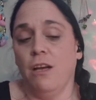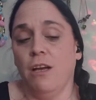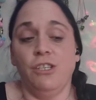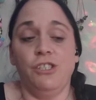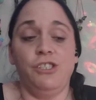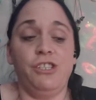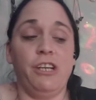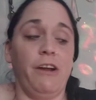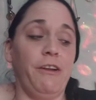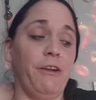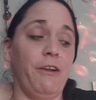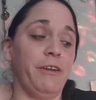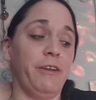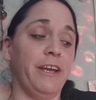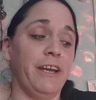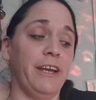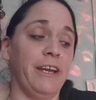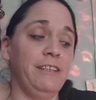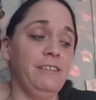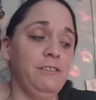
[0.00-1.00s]
Shout out
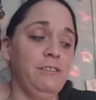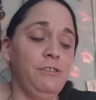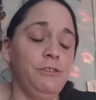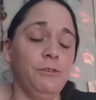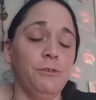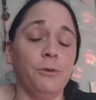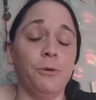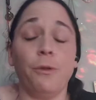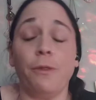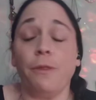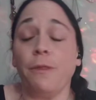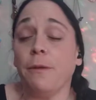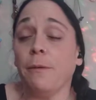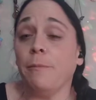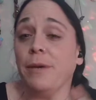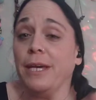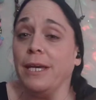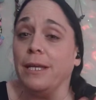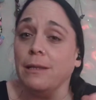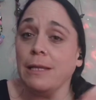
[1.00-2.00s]
again to the
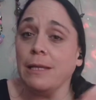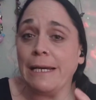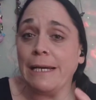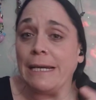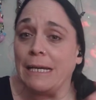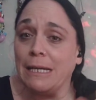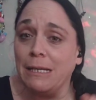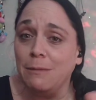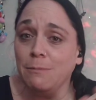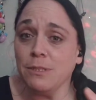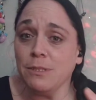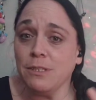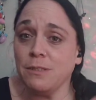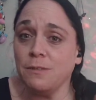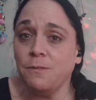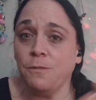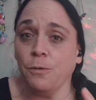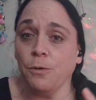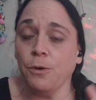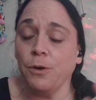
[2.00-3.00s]
Beat Labs
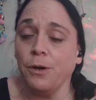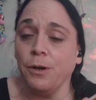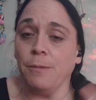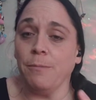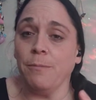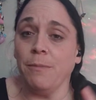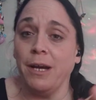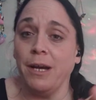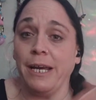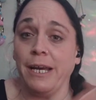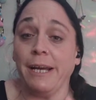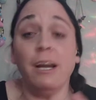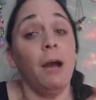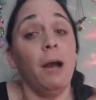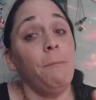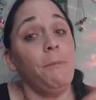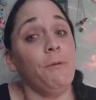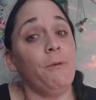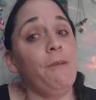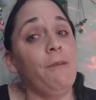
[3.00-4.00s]
for my
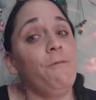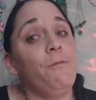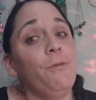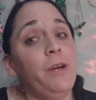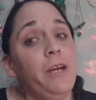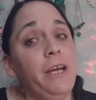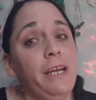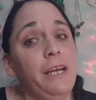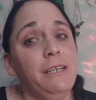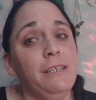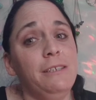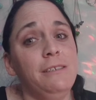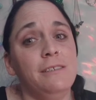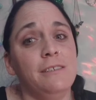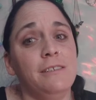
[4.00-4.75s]
copyright-free